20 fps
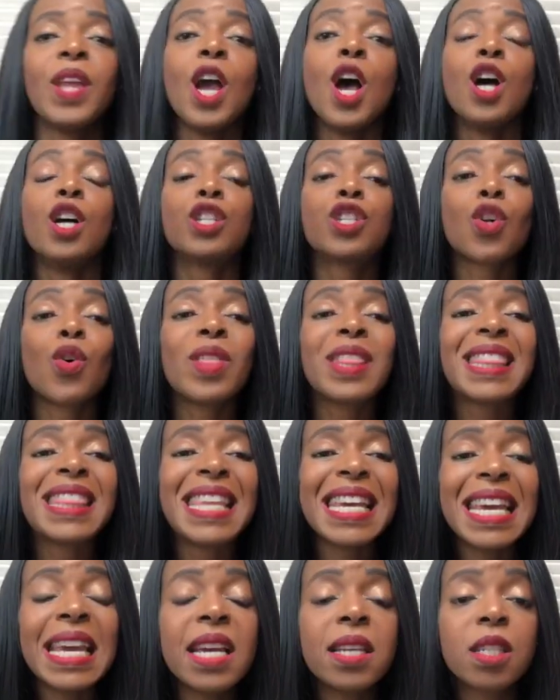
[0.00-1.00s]
So
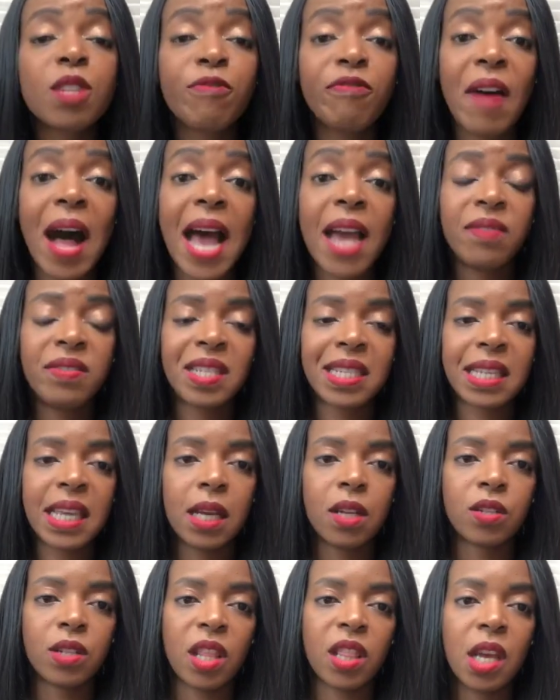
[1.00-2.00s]
these 5
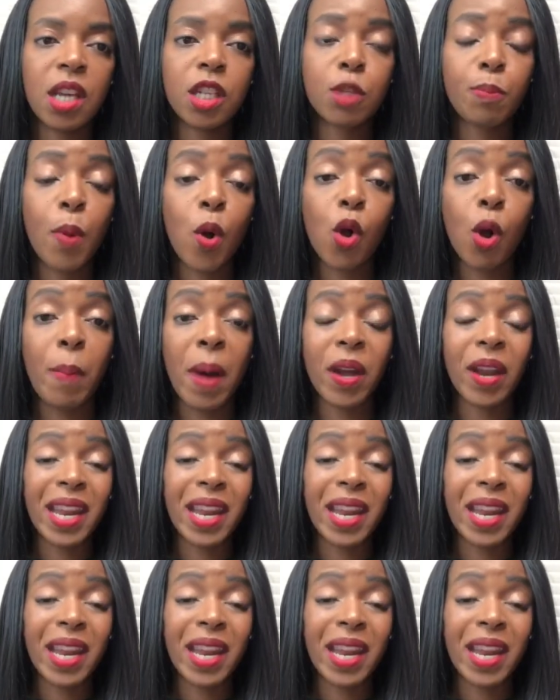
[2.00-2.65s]
skills that they spoke about,